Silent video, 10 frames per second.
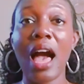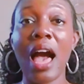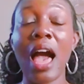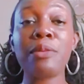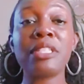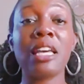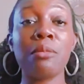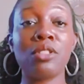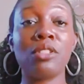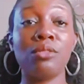I was
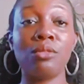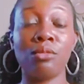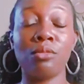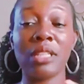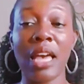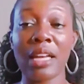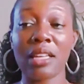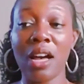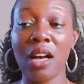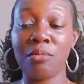able to te-
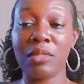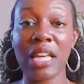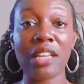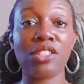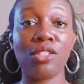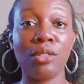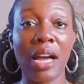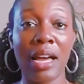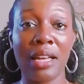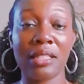um, text you
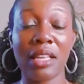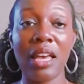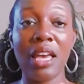guys